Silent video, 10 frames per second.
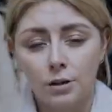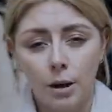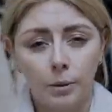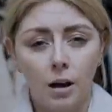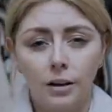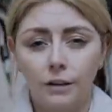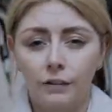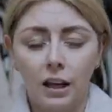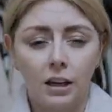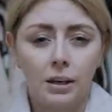so I'm kind of
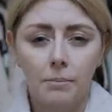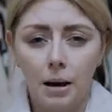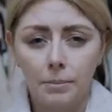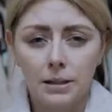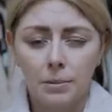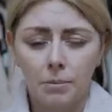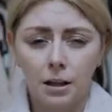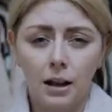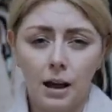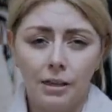thinking it might be
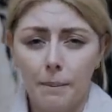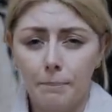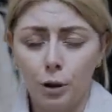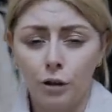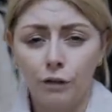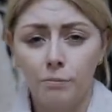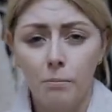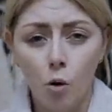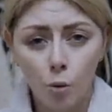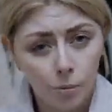something like that Book of
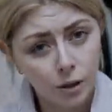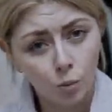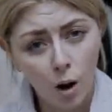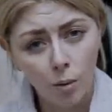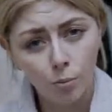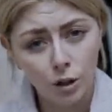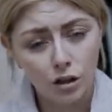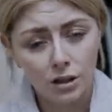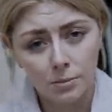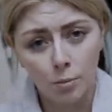Mormon one,
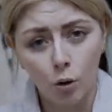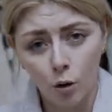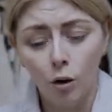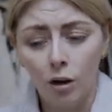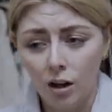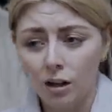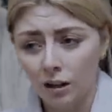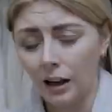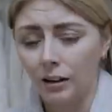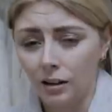which is more like,